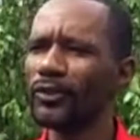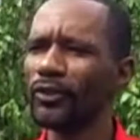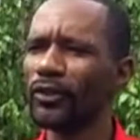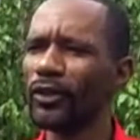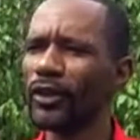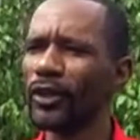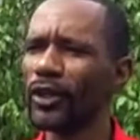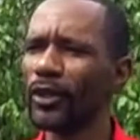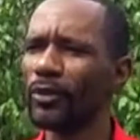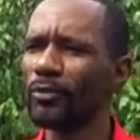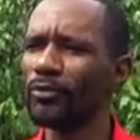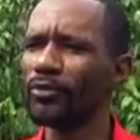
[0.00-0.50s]

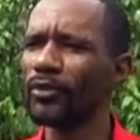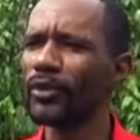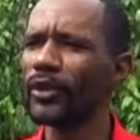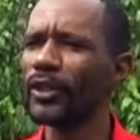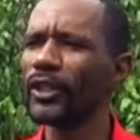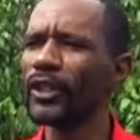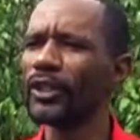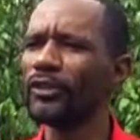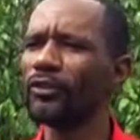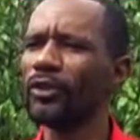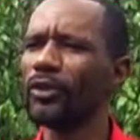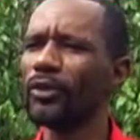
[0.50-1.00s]
growing up,
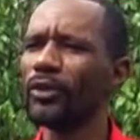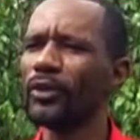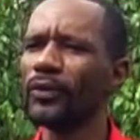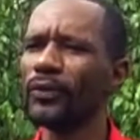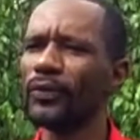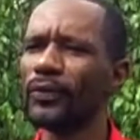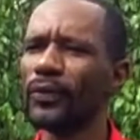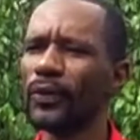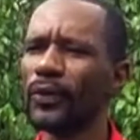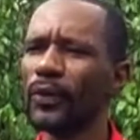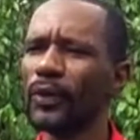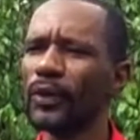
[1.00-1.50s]
running around the
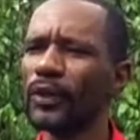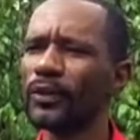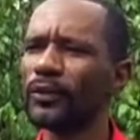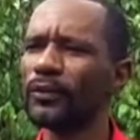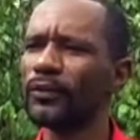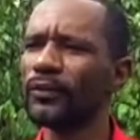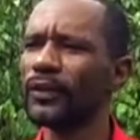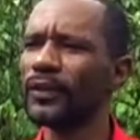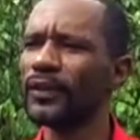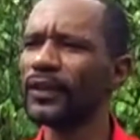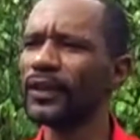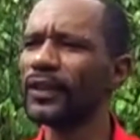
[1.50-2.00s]
fort,
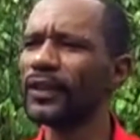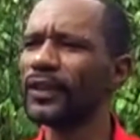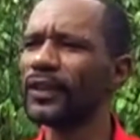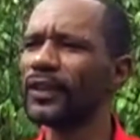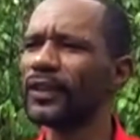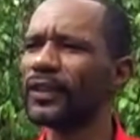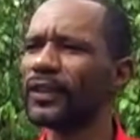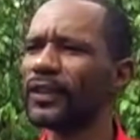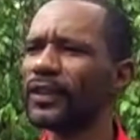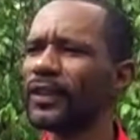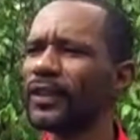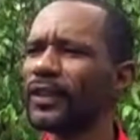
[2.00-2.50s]

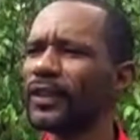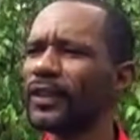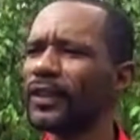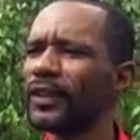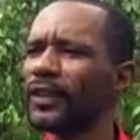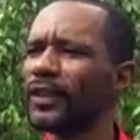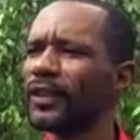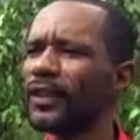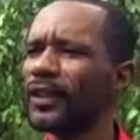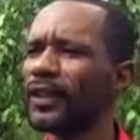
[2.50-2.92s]
visiting the